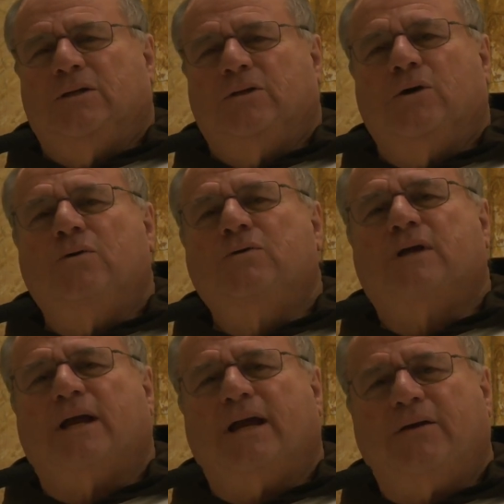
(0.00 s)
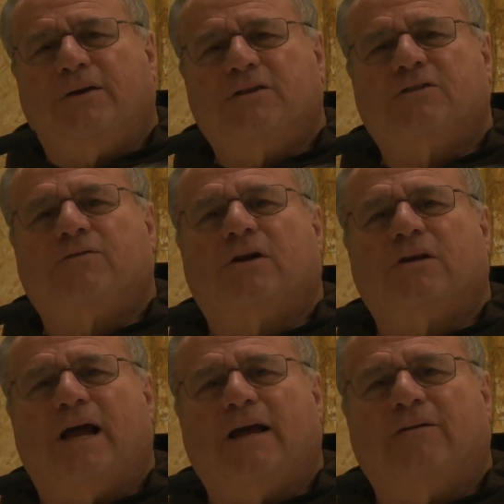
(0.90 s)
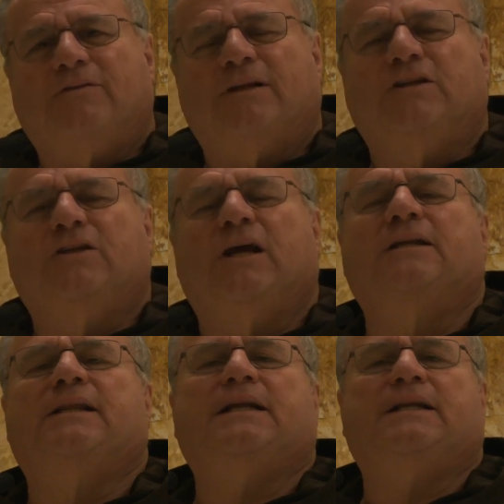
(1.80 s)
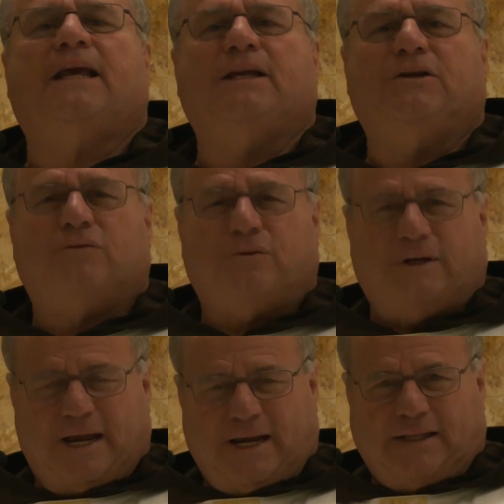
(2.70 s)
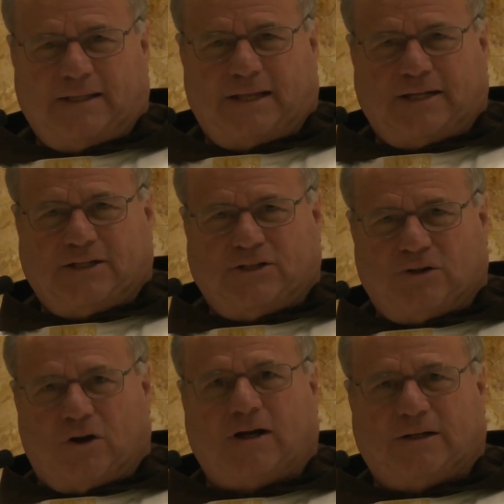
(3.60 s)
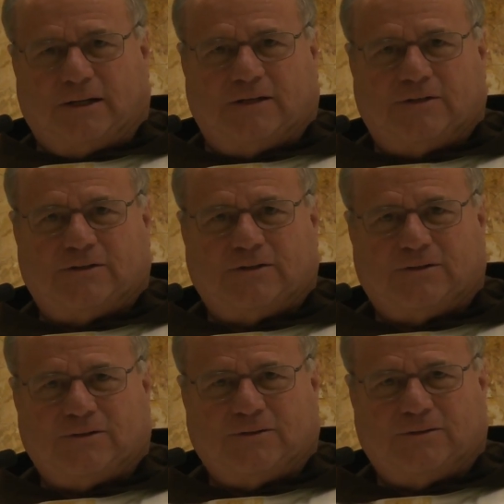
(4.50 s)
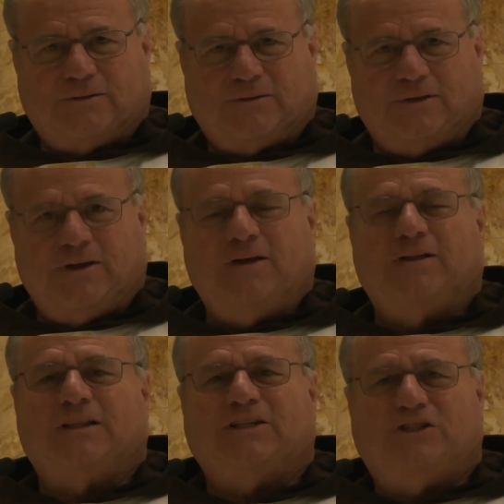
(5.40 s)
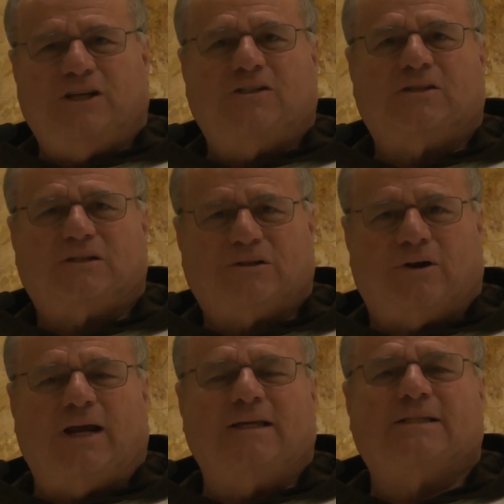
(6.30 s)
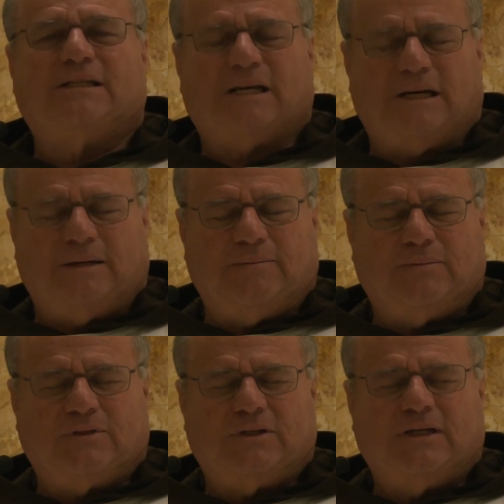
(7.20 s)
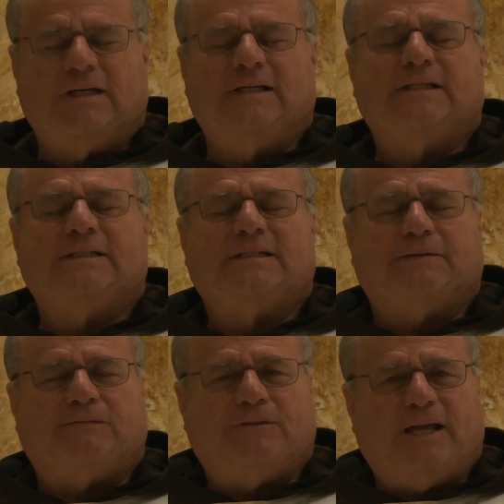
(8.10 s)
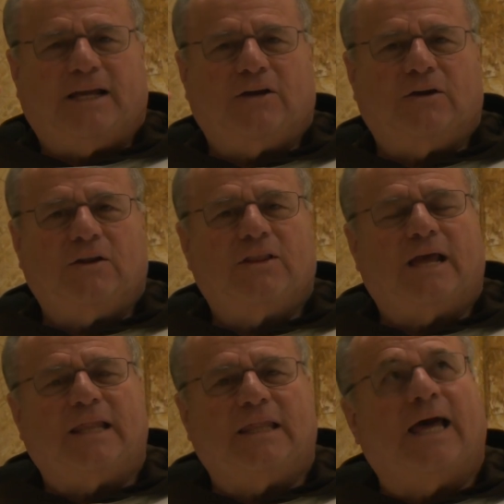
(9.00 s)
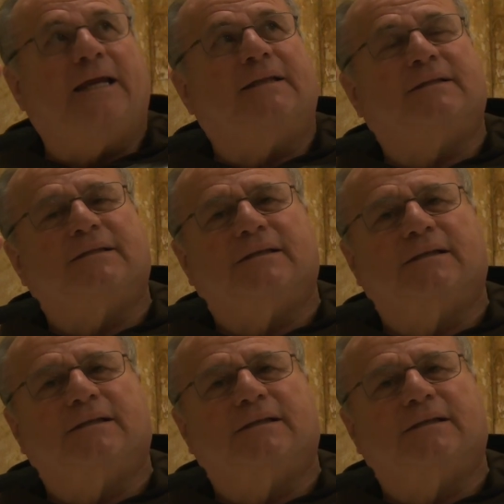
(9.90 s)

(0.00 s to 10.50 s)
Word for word: Those are areas of our life that can, that can create that darkness that Jesus Christ comes to flicker that light,